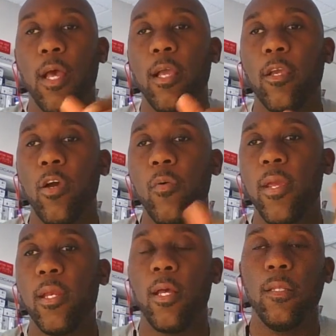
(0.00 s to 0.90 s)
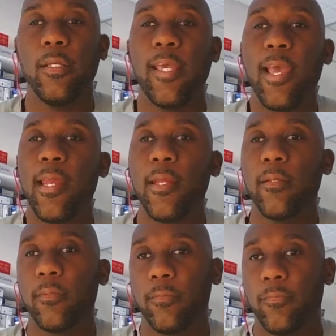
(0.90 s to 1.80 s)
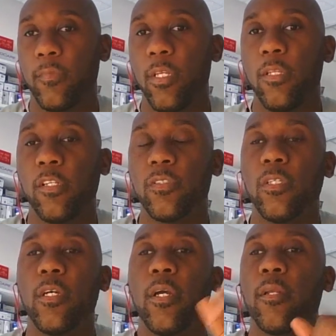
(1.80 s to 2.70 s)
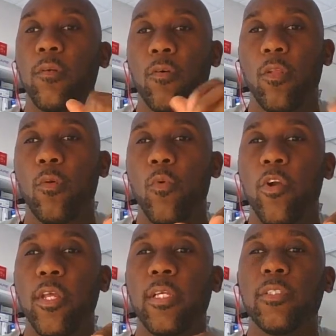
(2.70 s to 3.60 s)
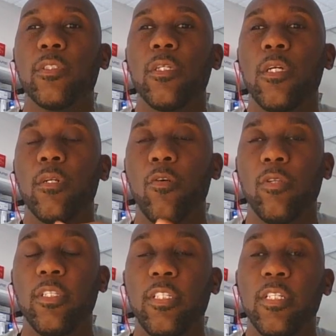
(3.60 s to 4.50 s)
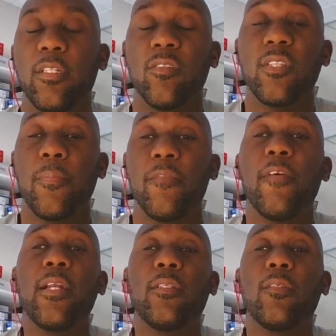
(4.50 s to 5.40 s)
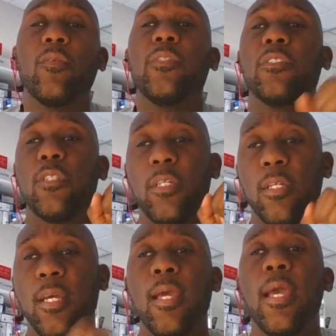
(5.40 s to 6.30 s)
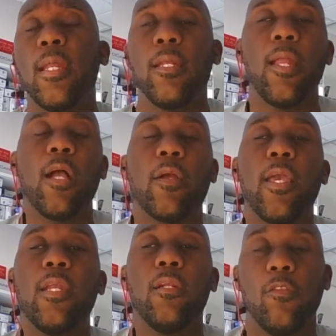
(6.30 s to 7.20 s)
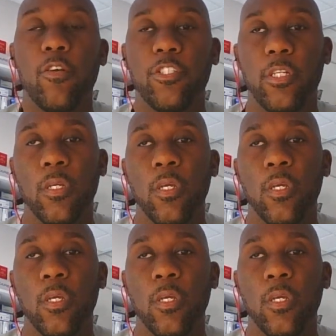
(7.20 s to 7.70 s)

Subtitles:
I go in, I look at it, it looks good, all the wording is good, all the details I provided to them is good, and then I'll go ahead and launch it.